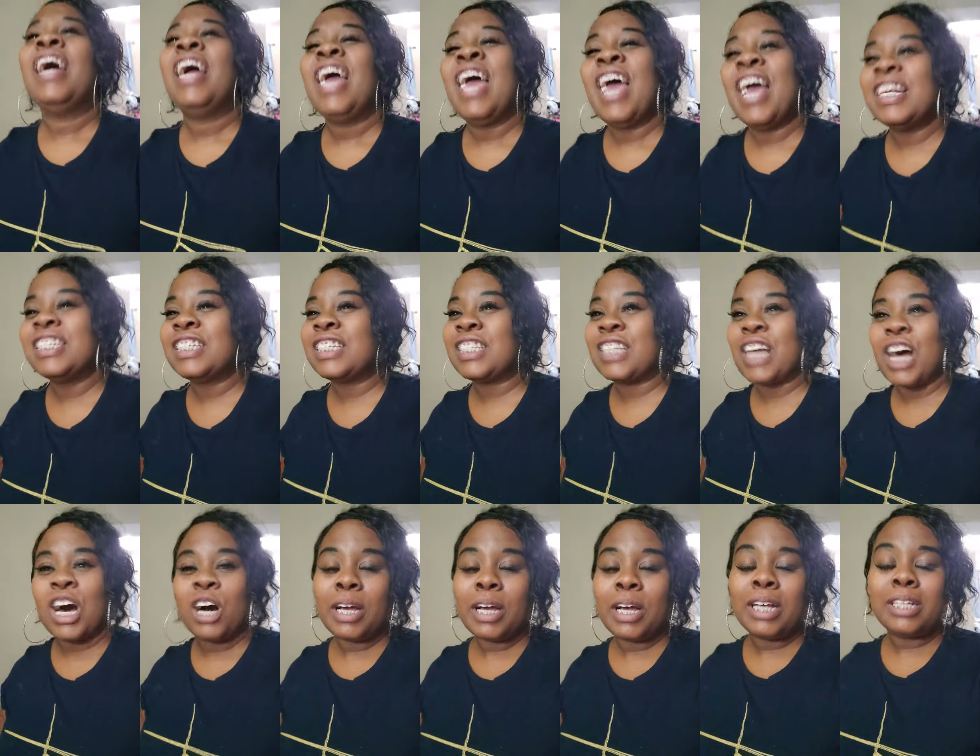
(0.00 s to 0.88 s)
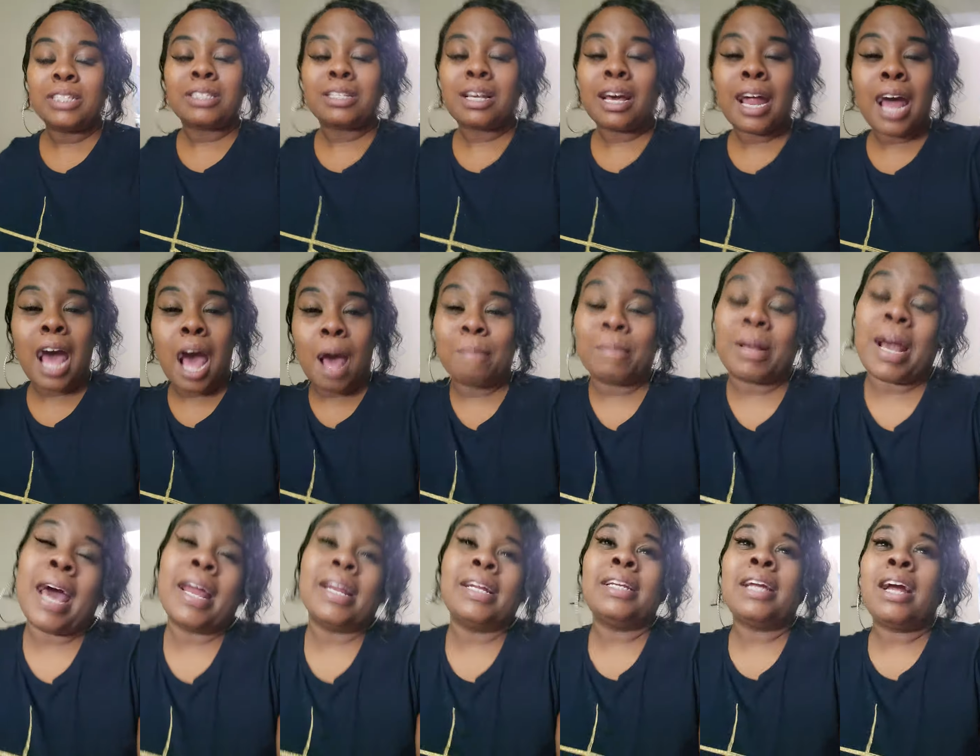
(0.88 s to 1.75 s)
And so it's good. I'm
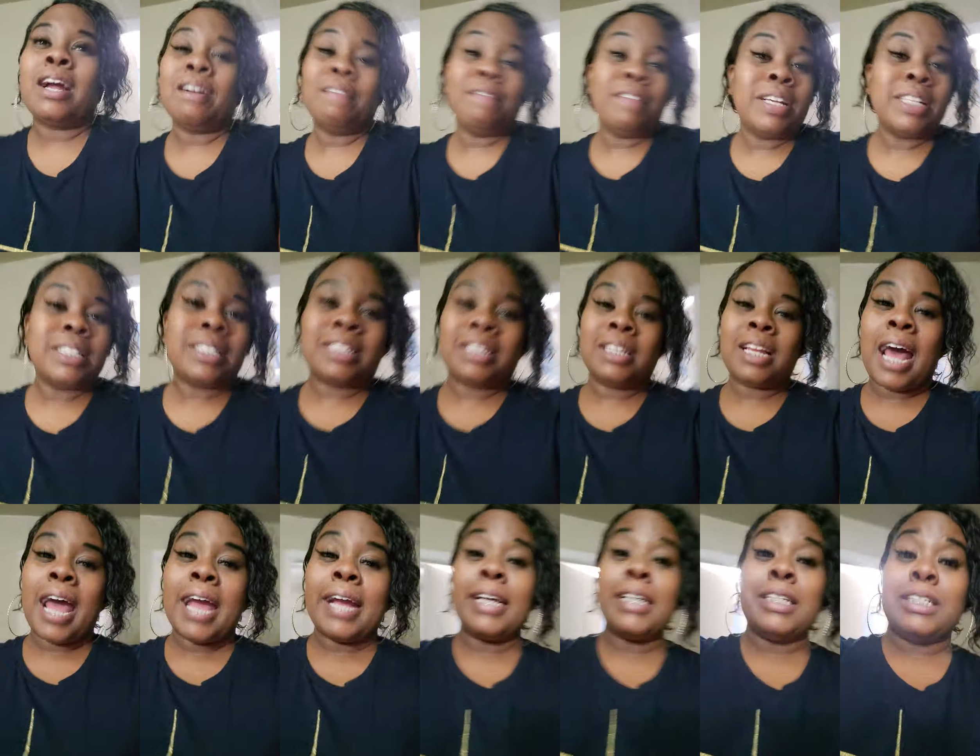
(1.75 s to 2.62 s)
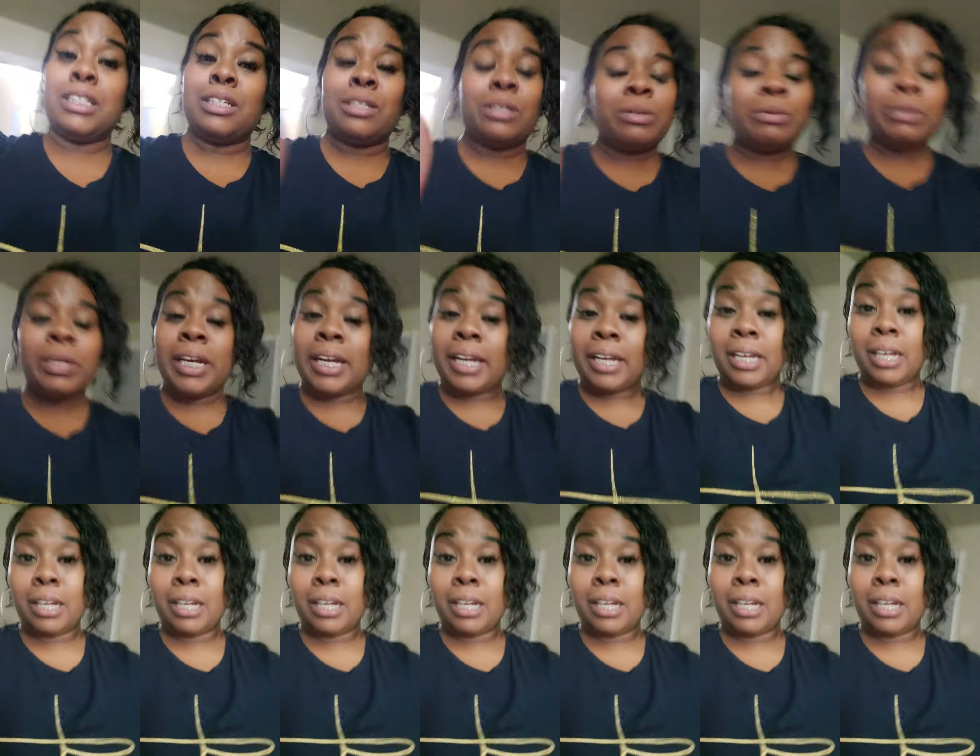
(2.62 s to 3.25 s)
kind of nervous to, like, do it.